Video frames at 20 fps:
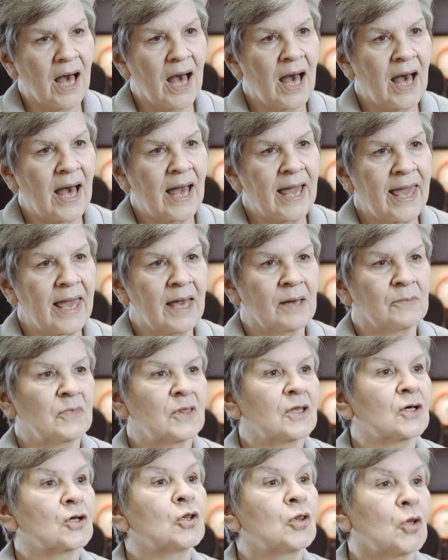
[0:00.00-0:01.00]
I am
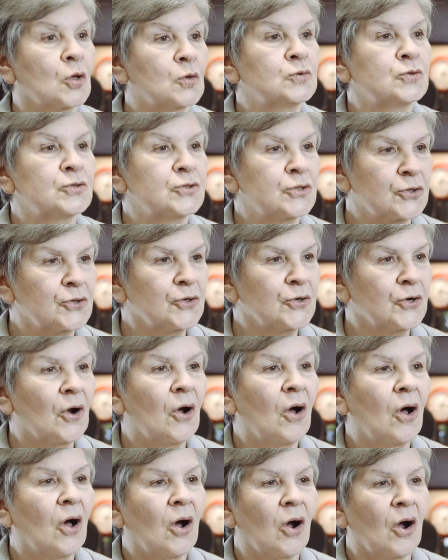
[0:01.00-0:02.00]
the closer,
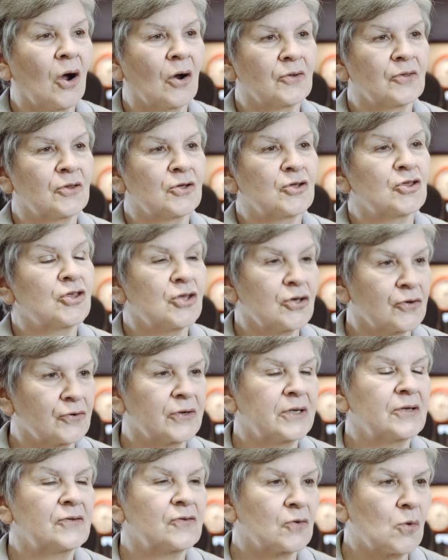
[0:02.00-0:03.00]
or the
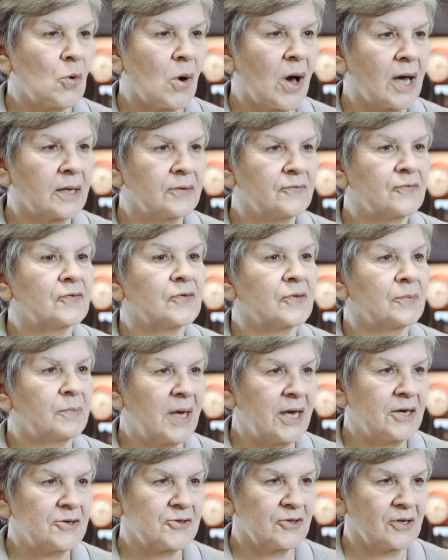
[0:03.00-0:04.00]
cheering squad for the
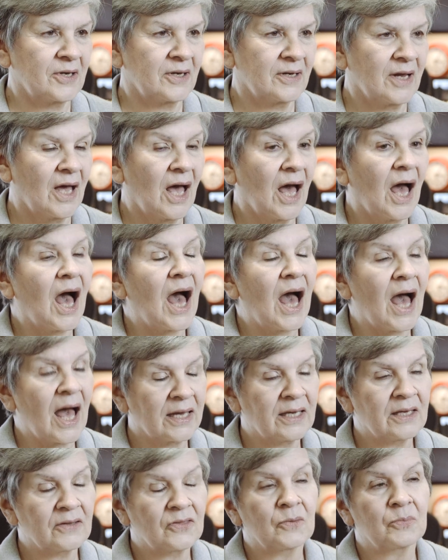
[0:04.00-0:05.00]
patient.
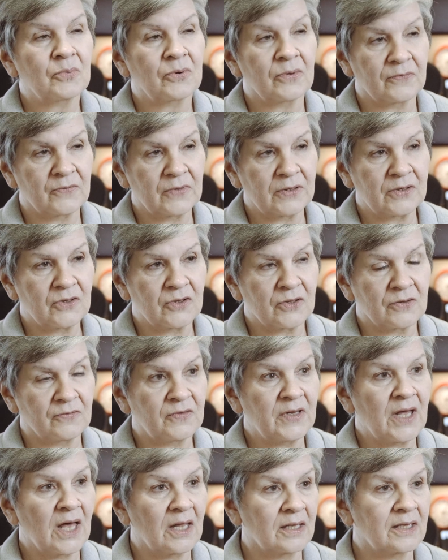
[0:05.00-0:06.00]
I get the privilege of
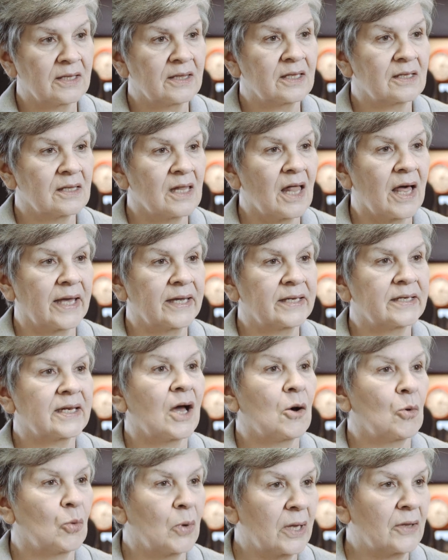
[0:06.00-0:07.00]
telling the client
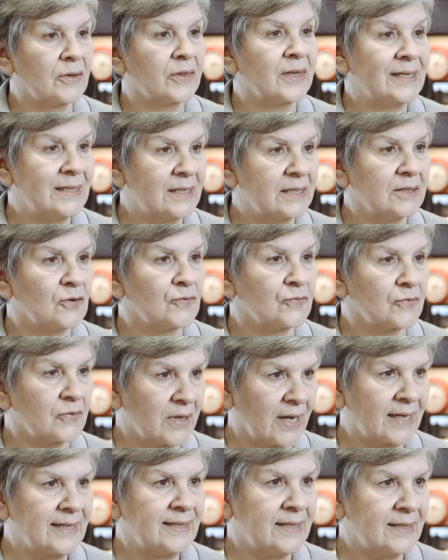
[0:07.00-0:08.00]
how well they did over
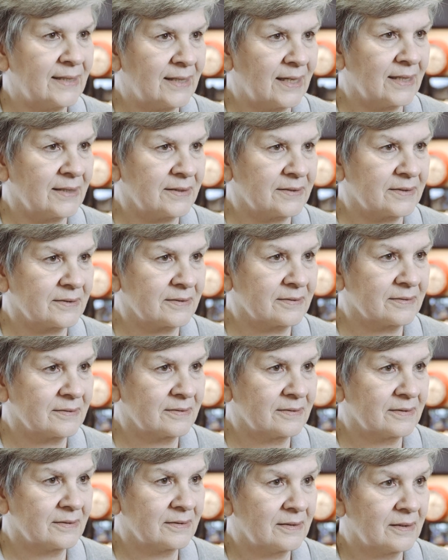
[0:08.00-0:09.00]
90 days,
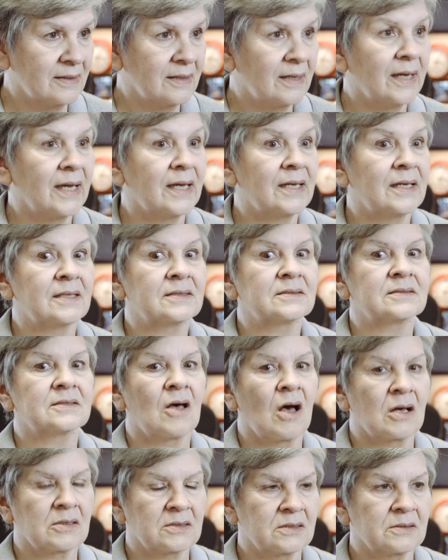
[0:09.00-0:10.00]
and it's
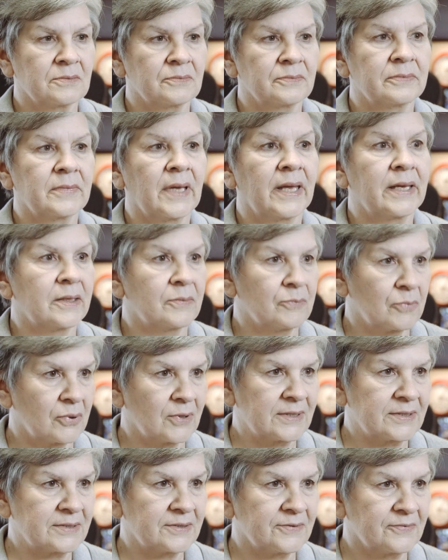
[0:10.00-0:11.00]
awesome and
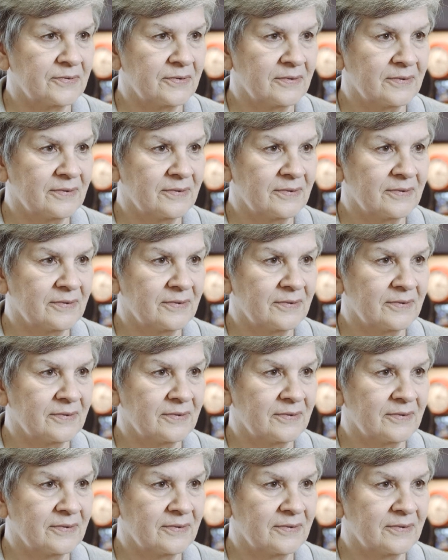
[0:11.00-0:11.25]
impressive.